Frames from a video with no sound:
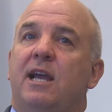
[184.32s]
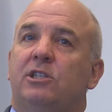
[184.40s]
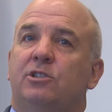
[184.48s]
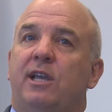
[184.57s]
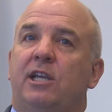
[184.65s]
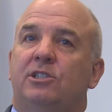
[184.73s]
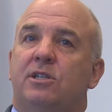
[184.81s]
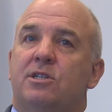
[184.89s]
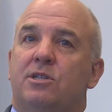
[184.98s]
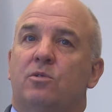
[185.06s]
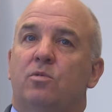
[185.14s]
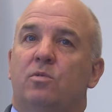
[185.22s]
education in
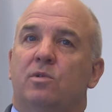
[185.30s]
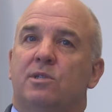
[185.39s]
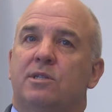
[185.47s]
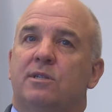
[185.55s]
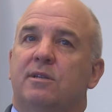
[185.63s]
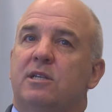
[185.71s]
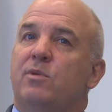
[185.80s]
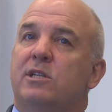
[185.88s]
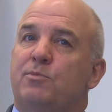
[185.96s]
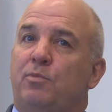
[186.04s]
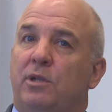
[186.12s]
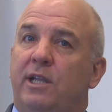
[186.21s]
schools, as well
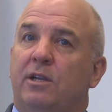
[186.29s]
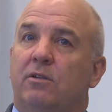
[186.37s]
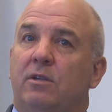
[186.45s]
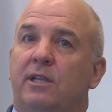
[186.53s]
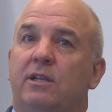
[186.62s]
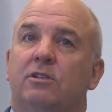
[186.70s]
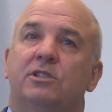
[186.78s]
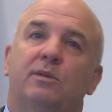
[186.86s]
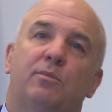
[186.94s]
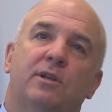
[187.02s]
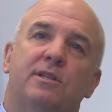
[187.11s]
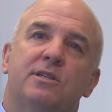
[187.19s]
as political
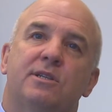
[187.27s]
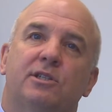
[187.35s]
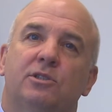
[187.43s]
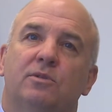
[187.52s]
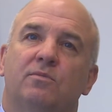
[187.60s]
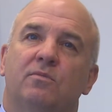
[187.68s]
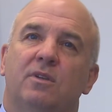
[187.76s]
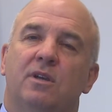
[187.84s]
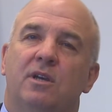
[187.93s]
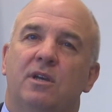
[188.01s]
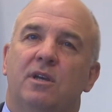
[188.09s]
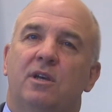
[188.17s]
leadership on this issue.
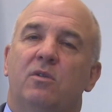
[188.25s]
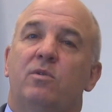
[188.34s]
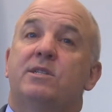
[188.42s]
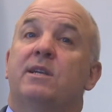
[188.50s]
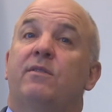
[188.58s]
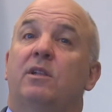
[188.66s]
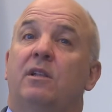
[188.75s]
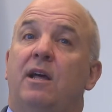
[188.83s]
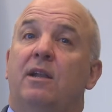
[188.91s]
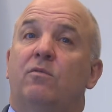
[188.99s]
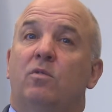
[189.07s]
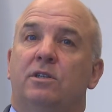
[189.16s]
We still have a
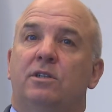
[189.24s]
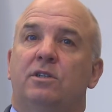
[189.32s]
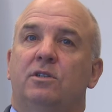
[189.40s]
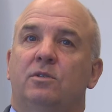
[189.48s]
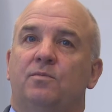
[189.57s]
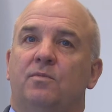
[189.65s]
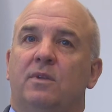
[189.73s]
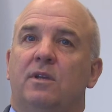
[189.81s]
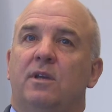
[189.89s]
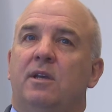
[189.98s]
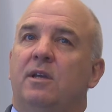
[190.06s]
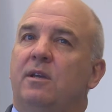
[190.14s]
lot of work to do,
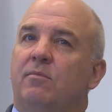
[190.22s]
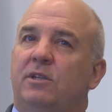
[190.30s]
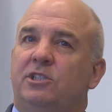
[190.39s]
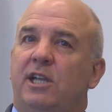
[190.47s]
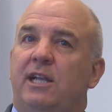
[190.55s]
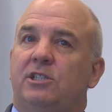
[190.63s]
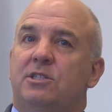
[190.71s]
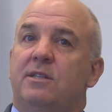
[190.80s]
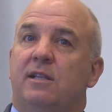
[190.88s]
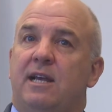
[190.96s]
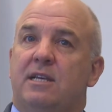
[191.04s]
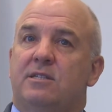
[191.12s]
but changes in
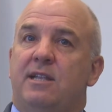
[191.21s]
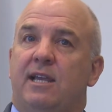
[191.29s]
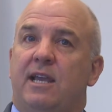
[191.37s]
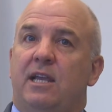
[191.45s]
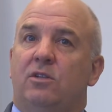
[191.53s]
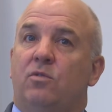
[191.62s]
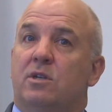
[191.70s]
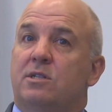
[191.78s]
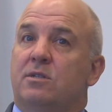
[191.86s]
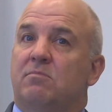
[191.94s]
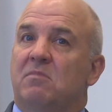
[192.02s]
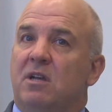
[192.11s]
the last decade
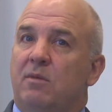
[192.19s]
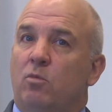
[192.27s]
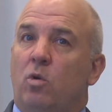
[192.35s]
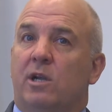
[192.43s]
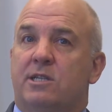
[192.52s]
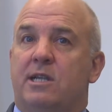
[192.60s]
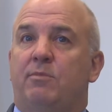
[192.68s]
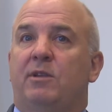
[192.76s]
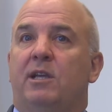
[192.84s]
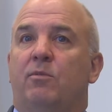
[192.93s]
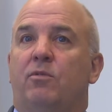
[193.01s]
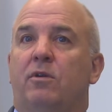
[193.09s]
towards a more
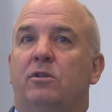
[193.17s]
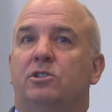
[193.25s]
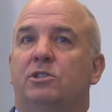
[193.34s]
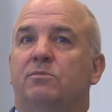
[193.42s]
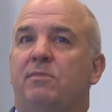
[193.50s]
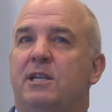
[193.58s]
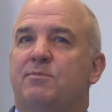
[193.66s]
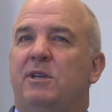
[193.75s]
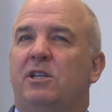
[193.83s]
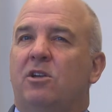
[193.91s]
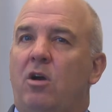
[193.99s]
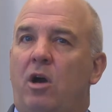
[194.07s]
accepting approach makes me
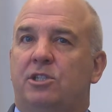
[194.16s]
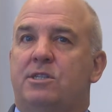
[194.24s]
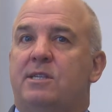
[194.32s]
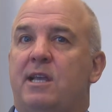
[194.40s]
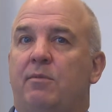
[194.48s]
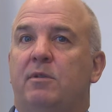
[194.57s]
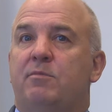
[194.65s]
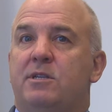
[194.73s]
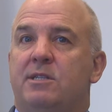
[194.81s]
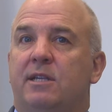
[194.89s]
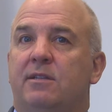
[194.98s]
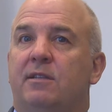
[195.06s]
cautiously
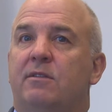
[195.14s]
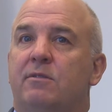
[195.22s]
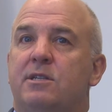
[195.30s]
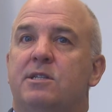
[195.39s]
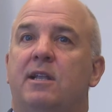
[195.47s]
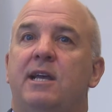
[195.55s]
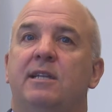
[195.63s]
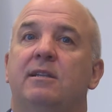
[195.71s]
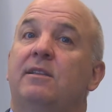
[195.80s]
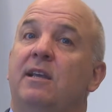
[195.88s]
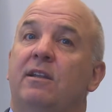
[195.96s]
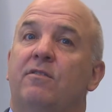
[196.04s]
optimistic that there is light
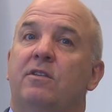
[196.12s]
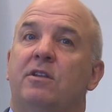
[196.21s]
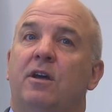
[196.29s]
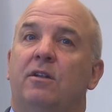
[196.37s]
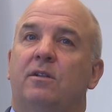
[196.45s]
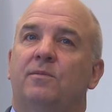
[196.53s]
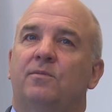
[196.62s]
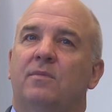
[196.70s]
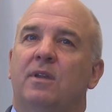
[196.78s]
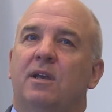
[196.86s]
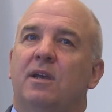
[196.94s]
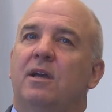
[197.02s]
at the end of the tunnel.
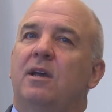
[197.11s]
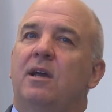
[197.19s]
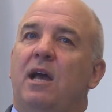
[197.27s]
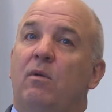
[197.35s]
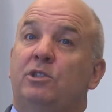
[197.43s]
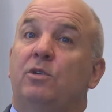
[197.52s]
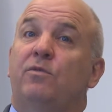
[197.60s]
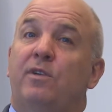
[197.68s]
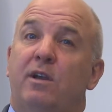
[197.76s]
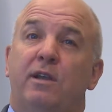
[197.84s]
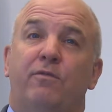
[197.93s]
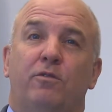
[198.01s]
I wish you
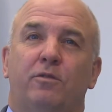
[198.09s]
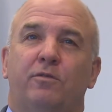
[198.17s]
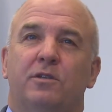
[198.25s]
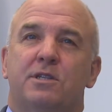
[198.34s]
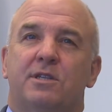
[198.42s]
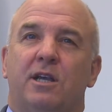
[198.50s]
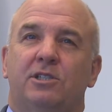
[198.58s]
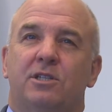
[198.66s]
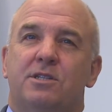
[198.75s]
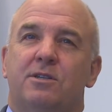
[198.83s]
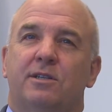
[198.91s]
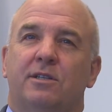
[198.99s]
very fruitful
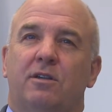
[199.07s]
discussions during the